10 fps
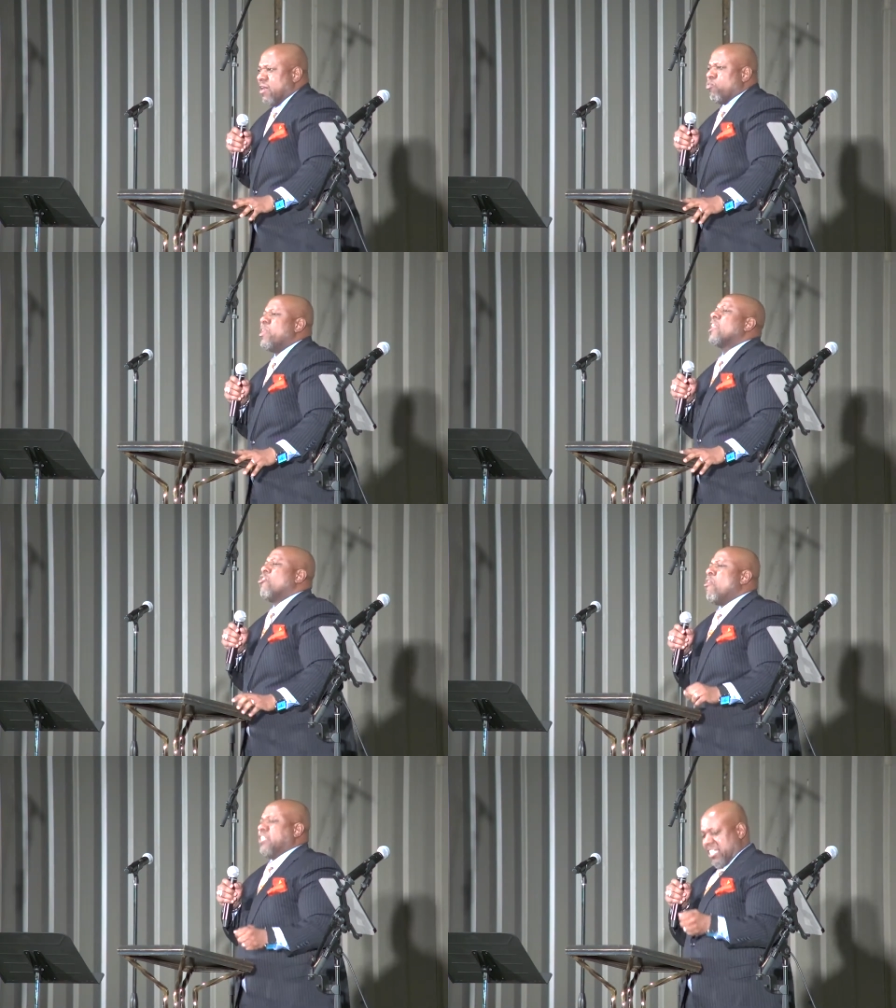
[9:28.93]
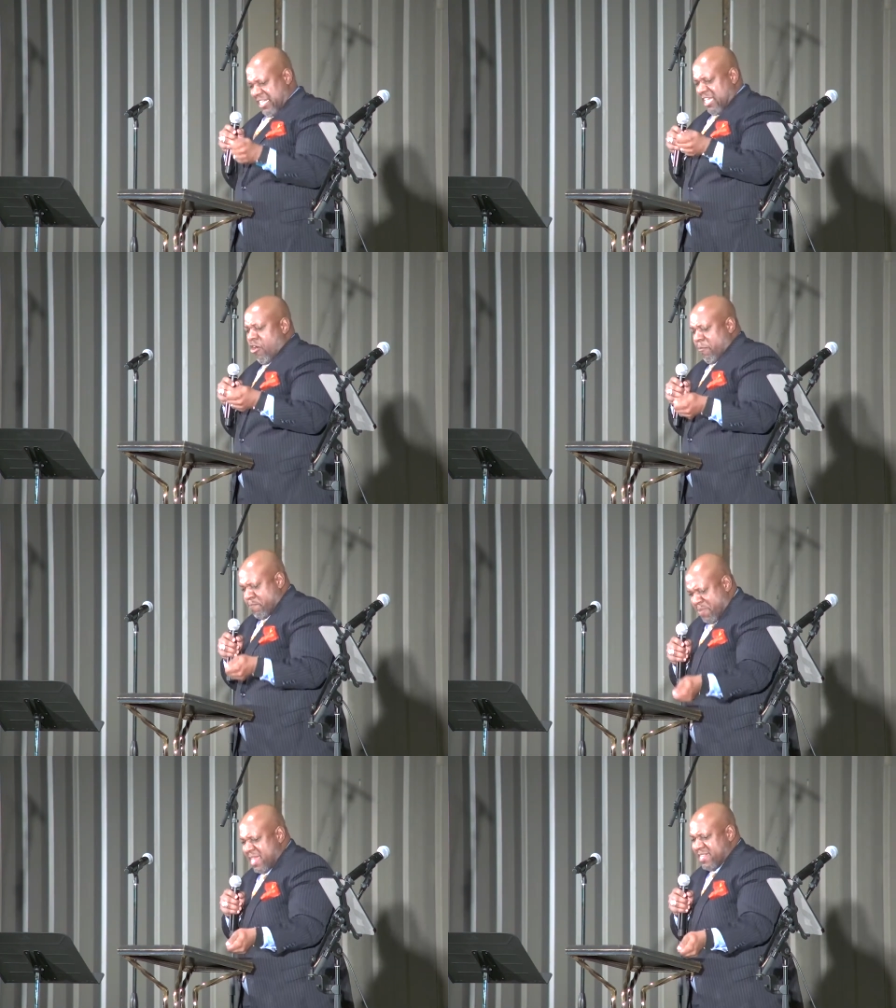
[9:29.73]
that we're going to get
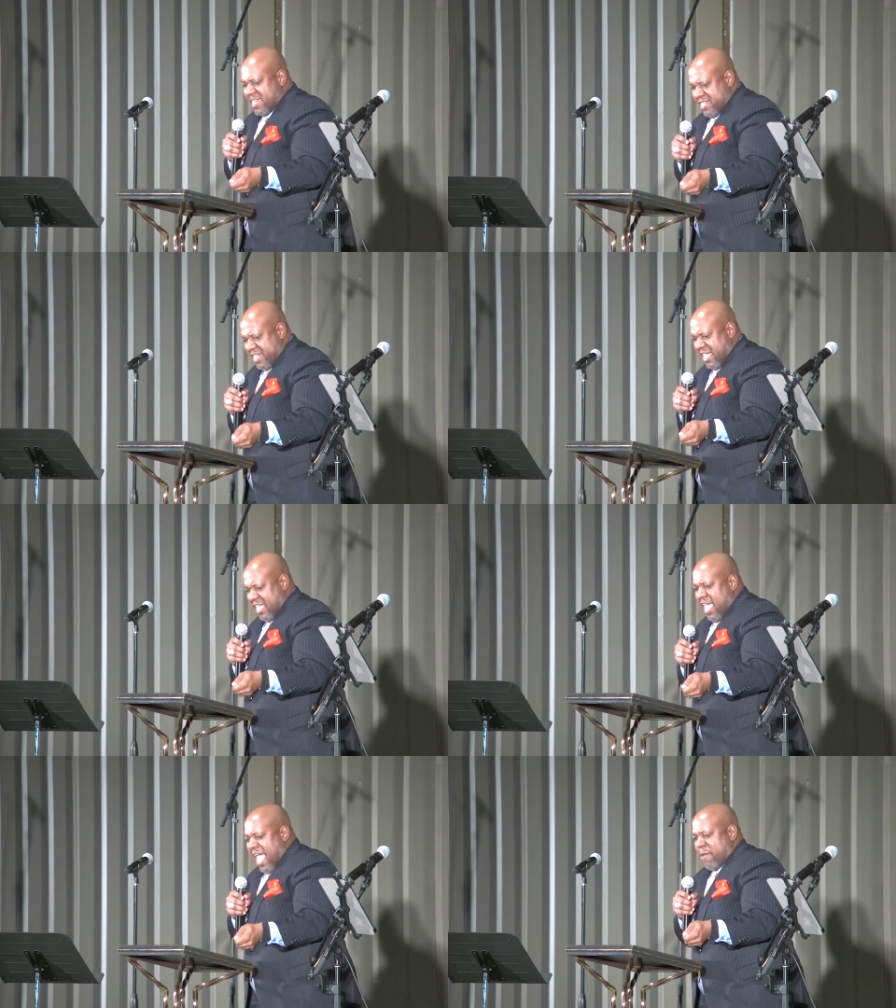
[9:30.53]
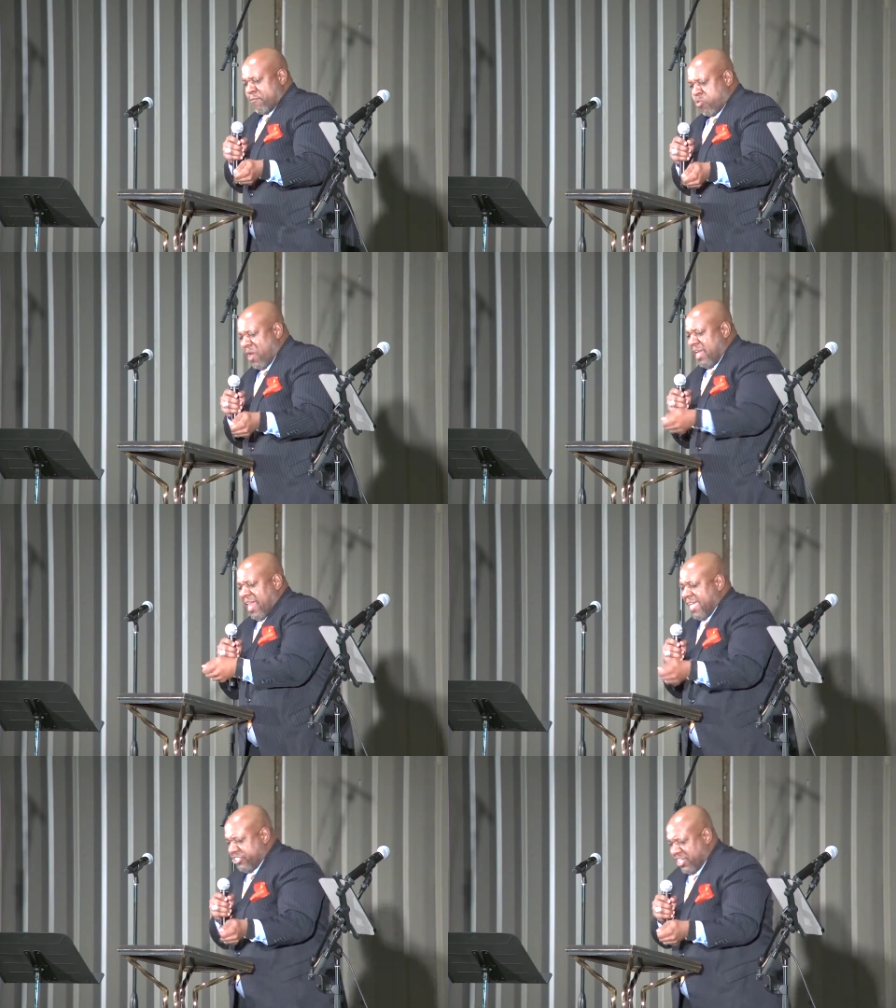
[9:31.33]
on bended knee and
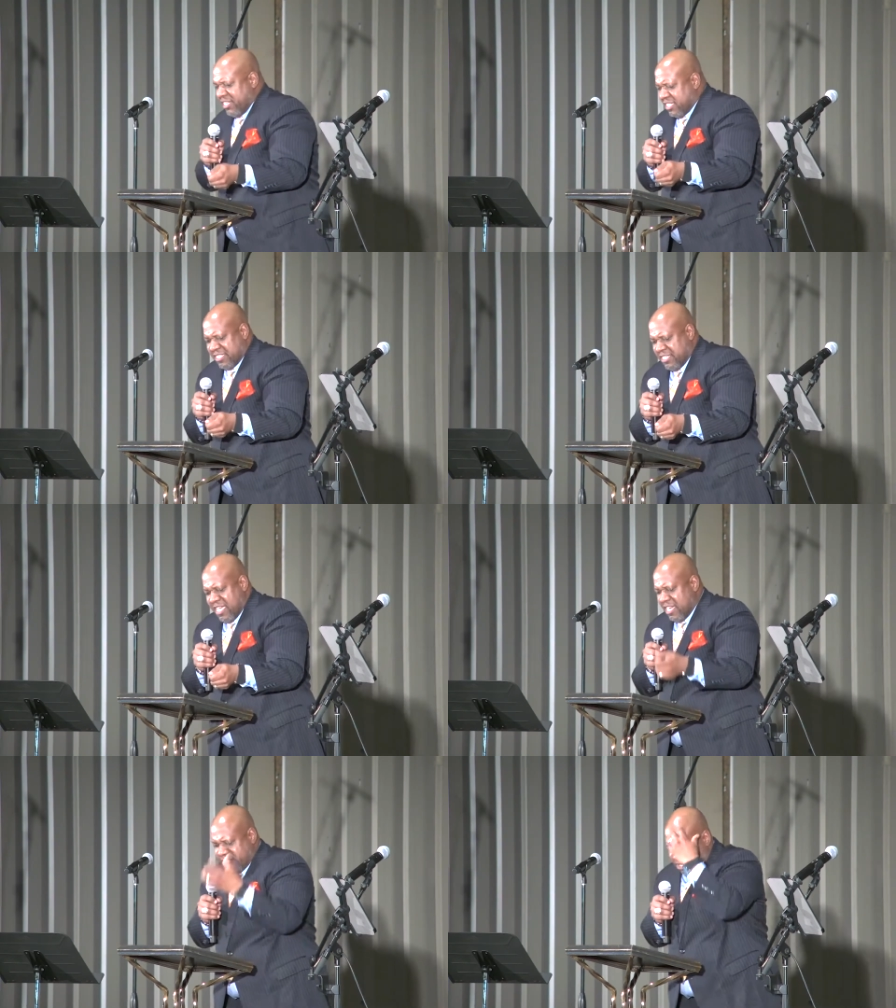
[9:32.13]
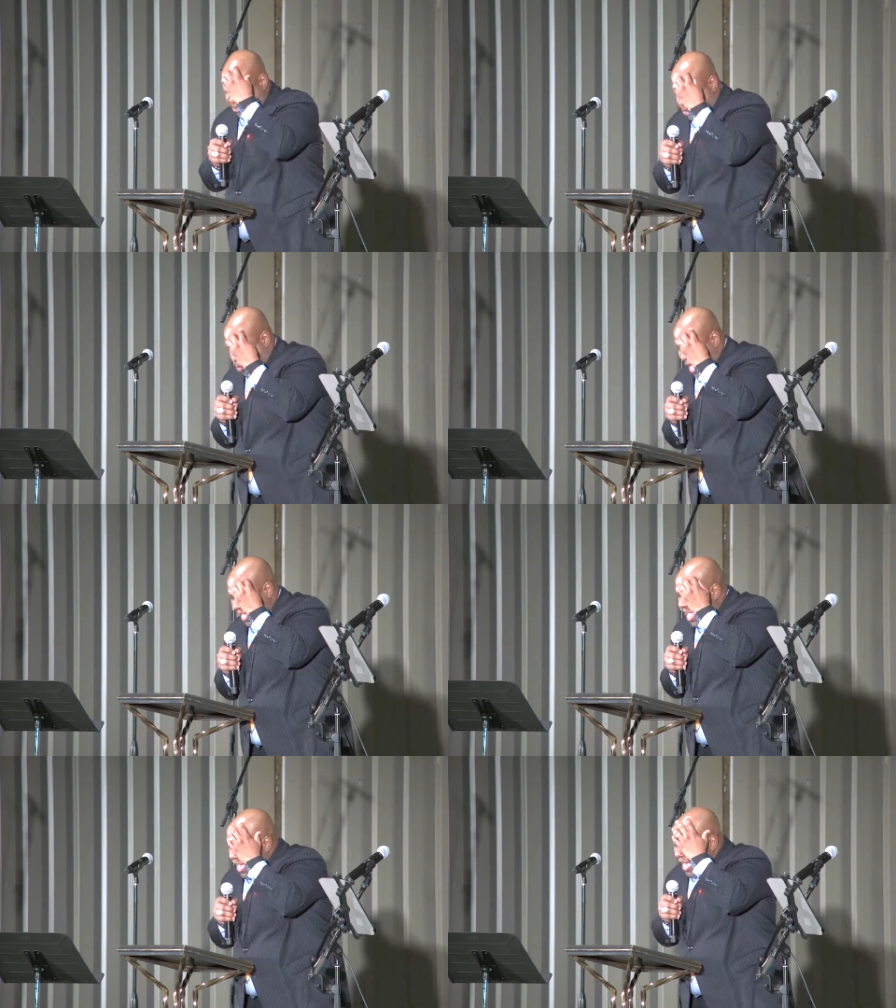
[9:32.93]
pray like Jesus did until
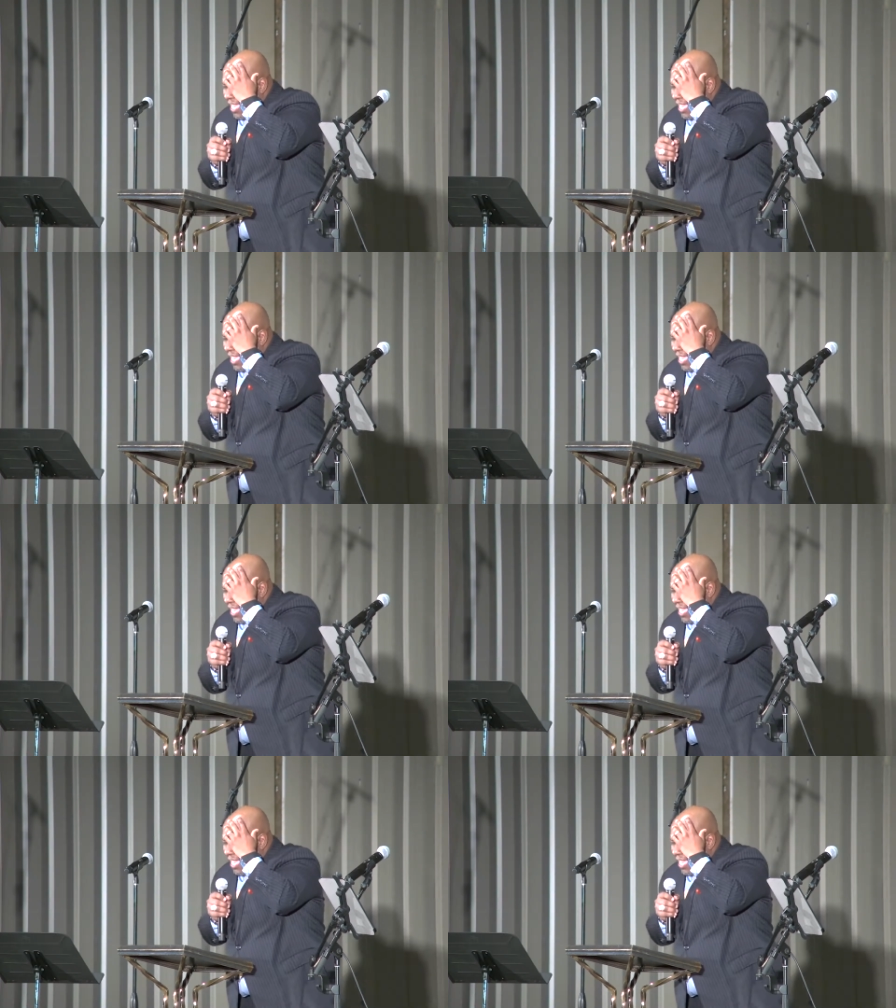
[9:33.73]
sweat